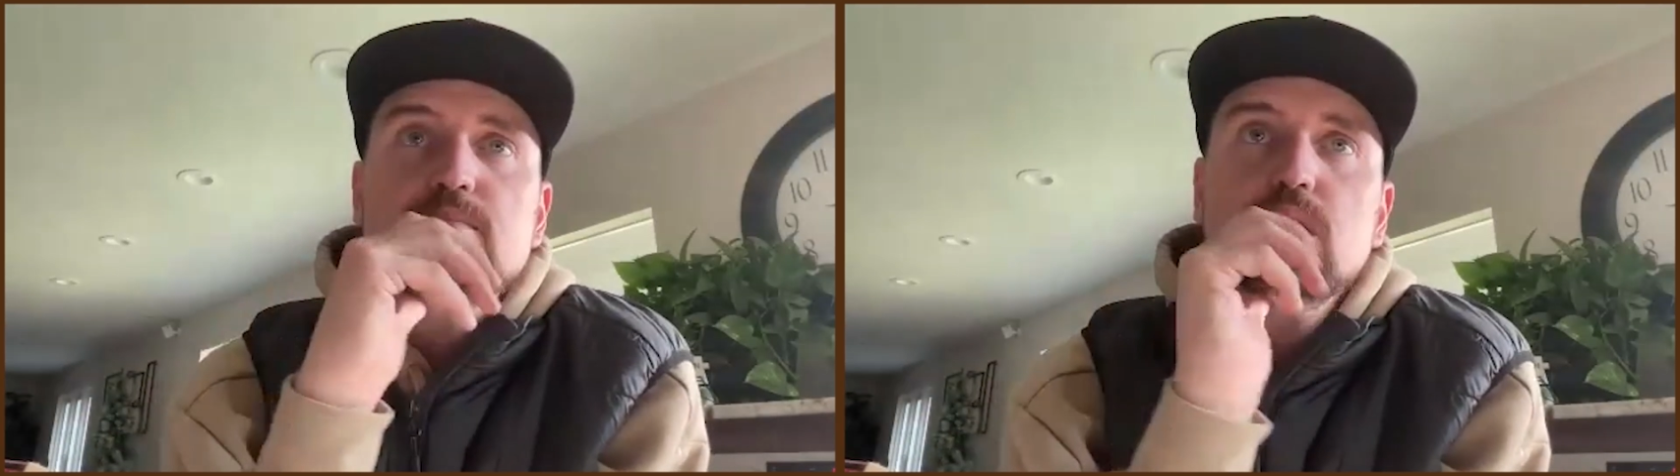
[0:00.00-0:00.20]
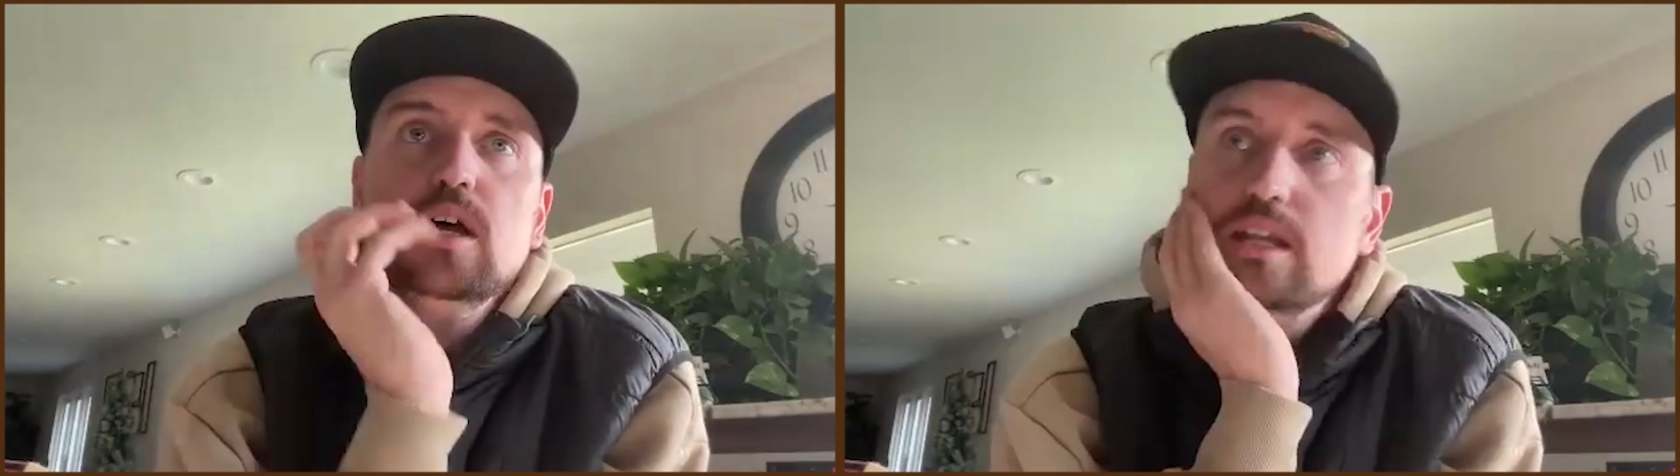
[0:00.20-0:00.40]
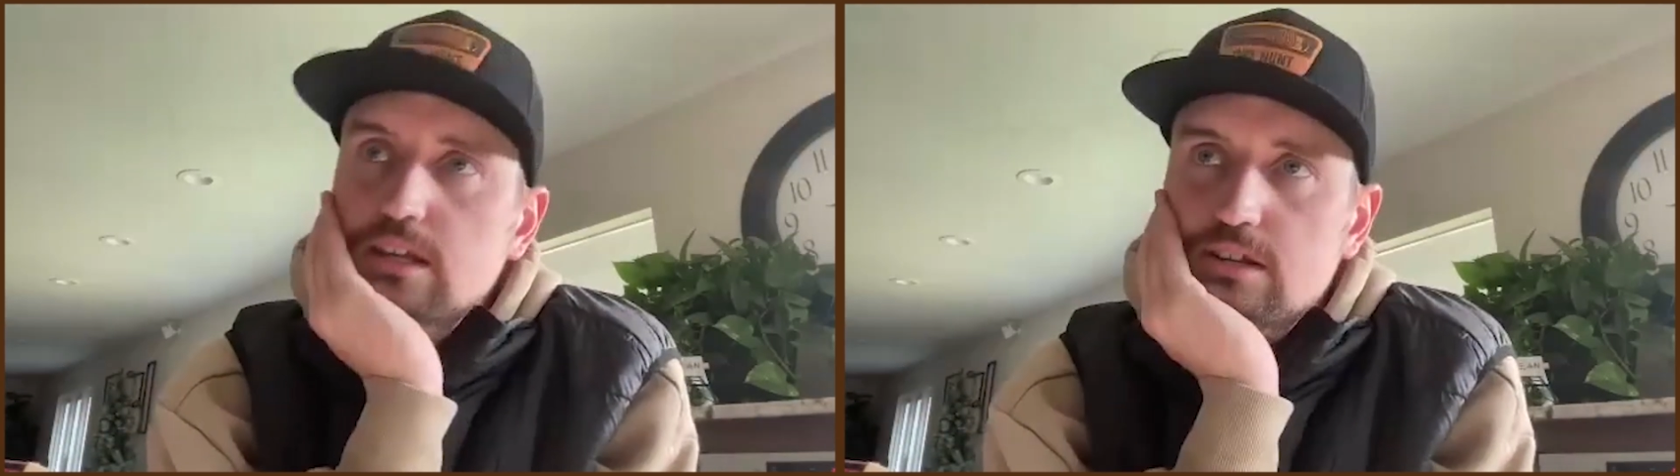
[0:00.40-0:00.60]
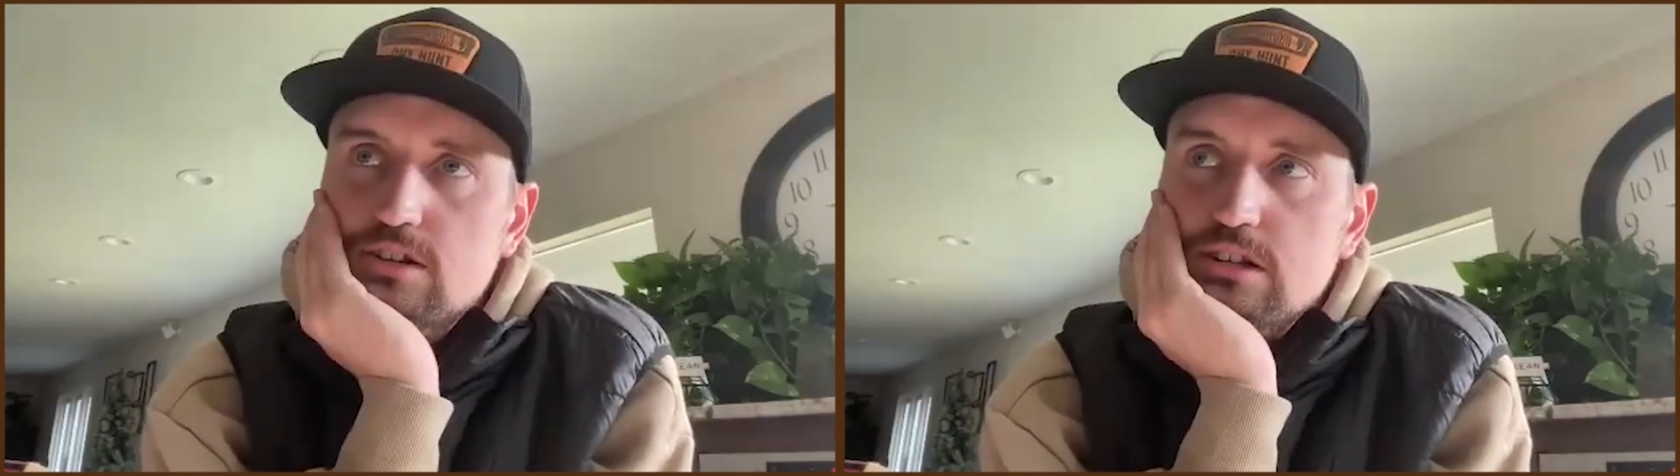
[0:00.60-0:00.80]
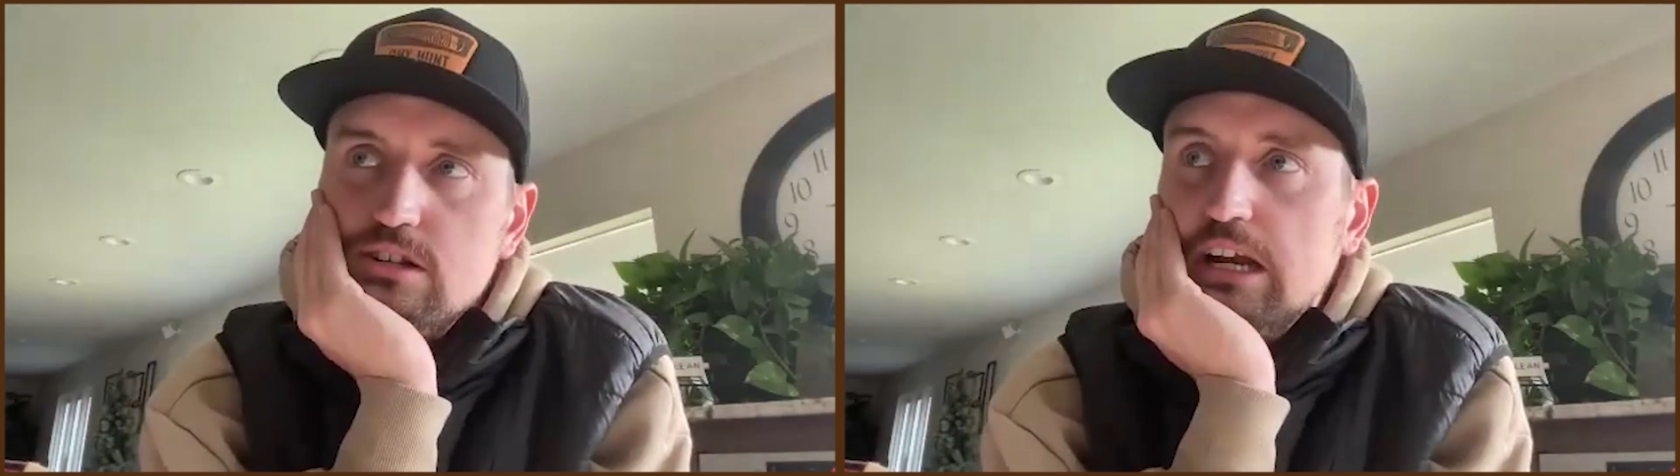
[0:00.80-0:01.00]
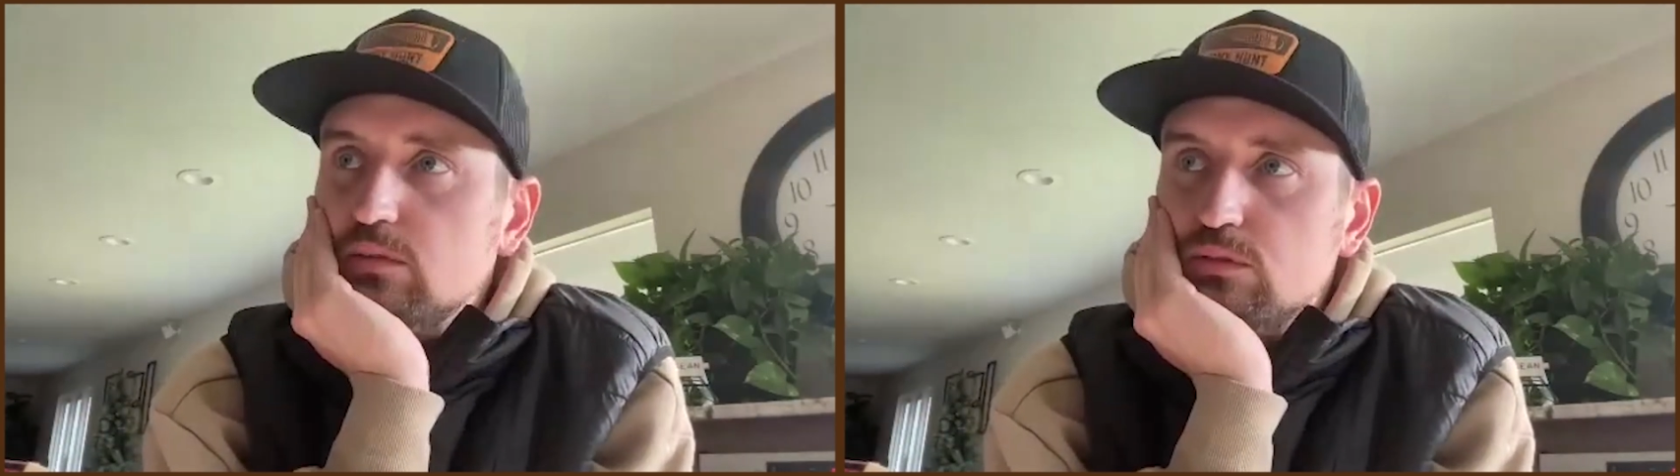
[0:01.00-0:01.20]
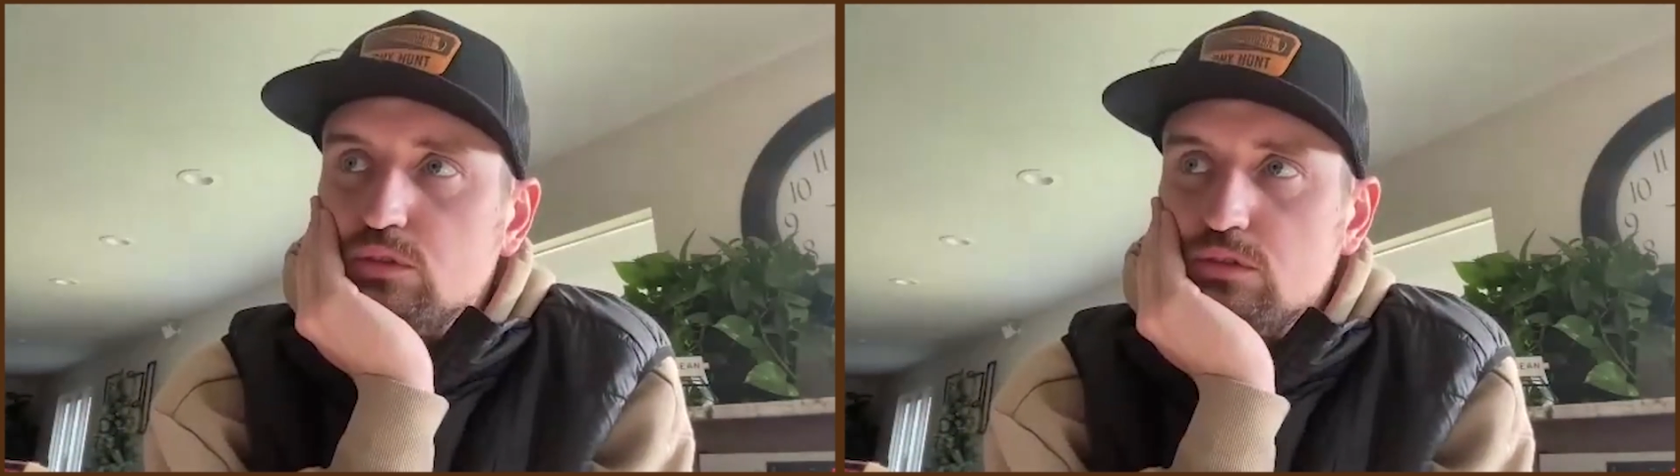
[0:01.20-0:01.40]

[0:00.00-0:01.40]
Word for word: but you just kind of